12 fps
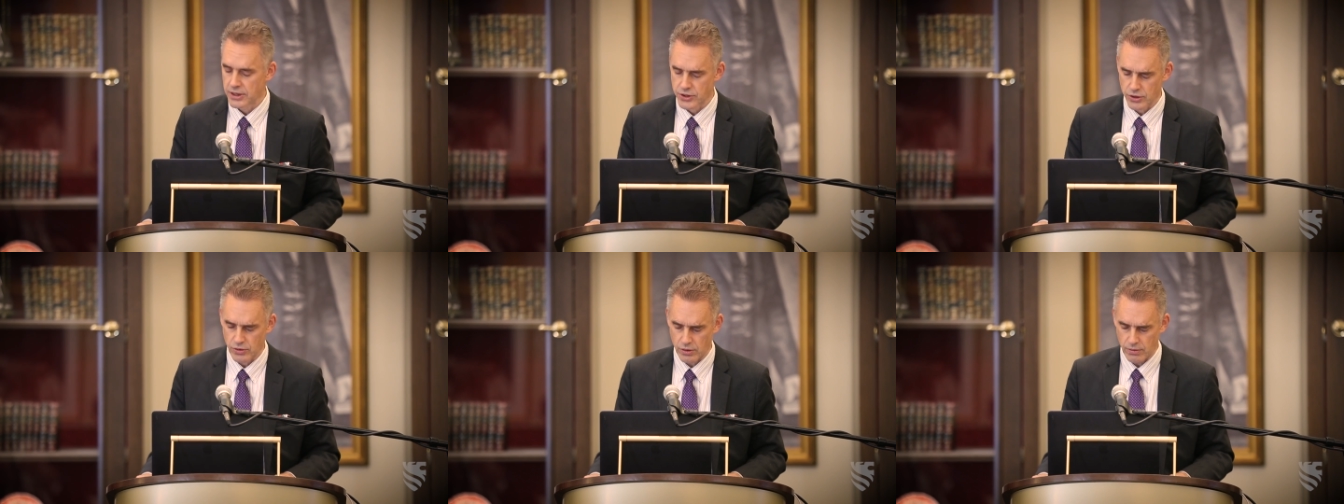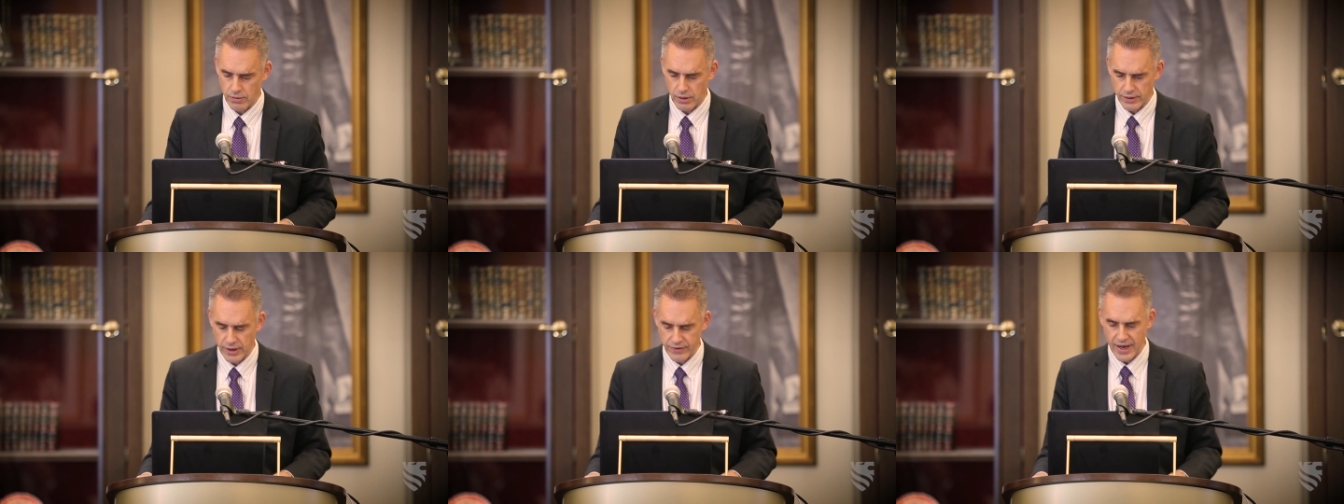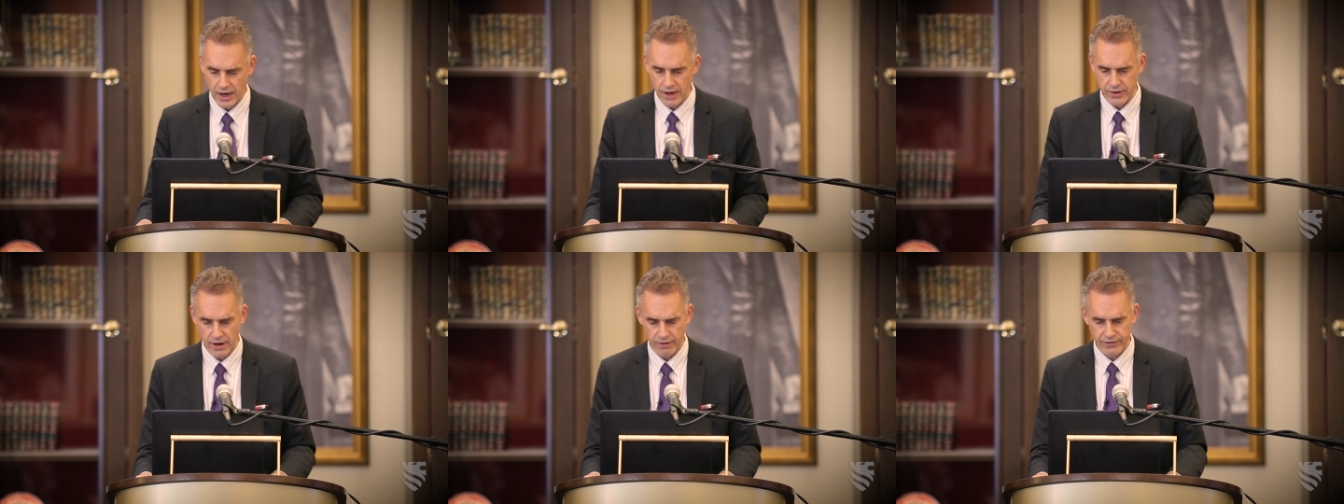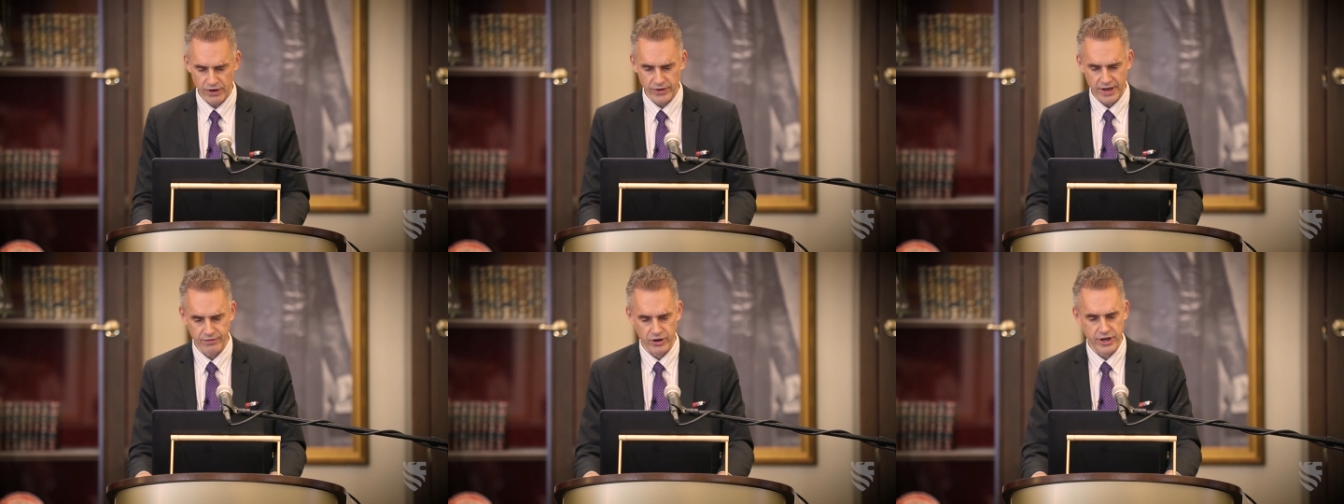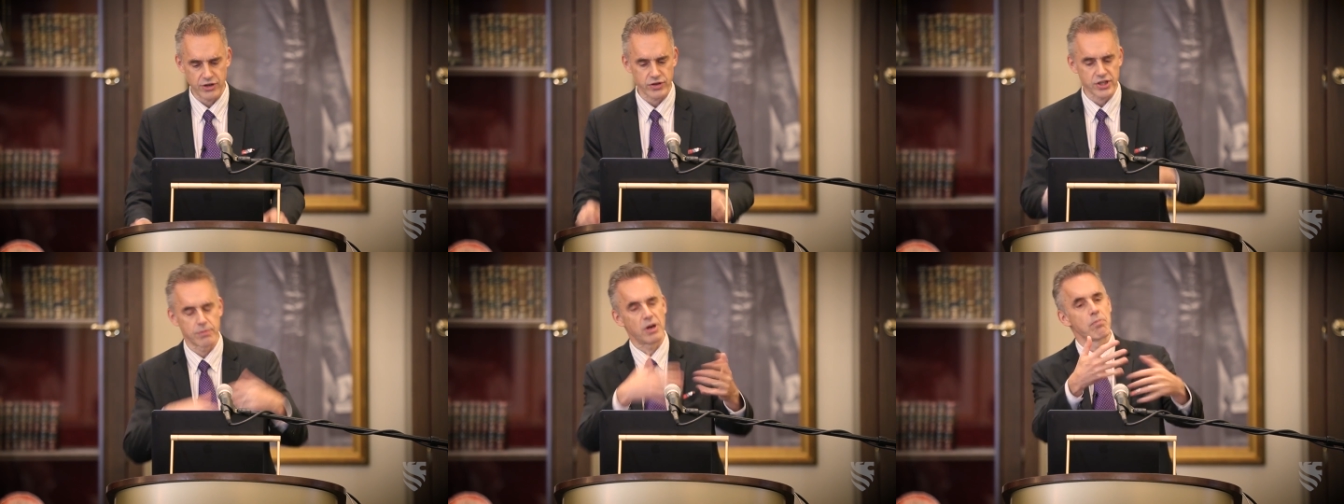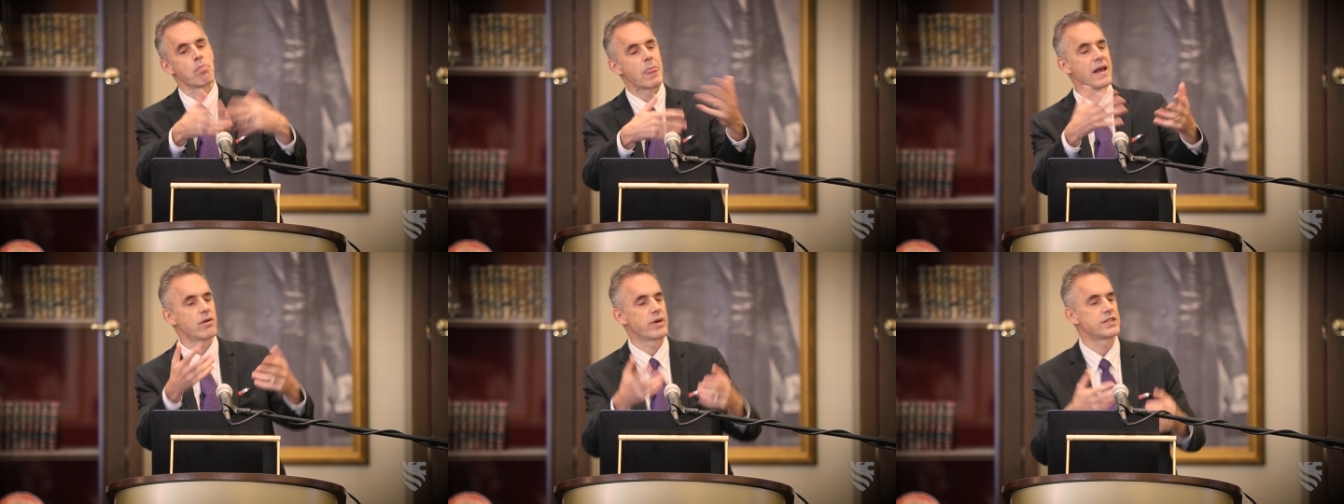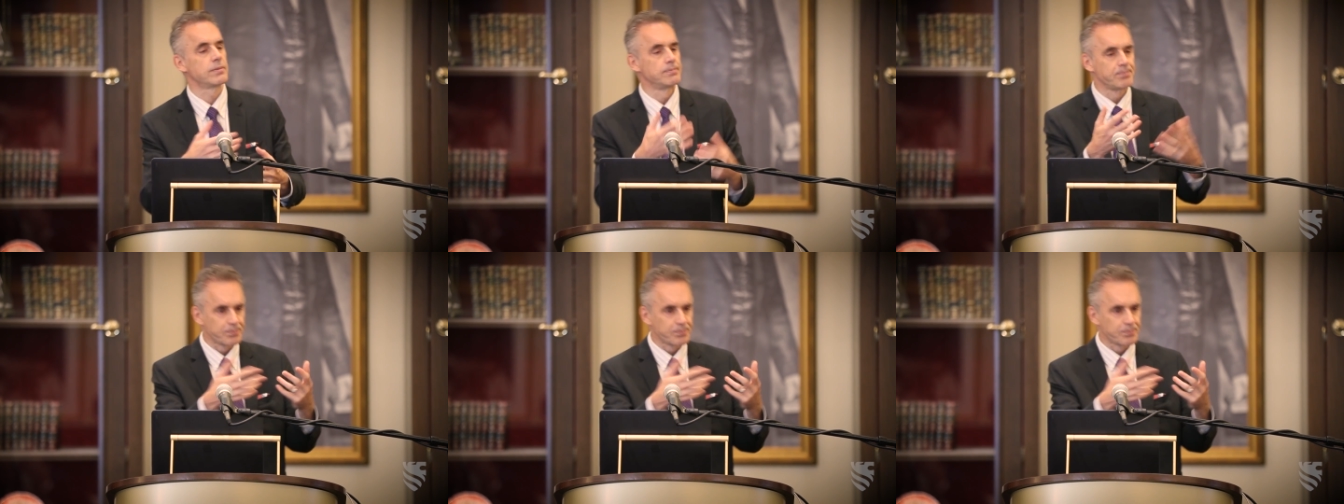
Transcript: And so I found that very interesting. But anyways,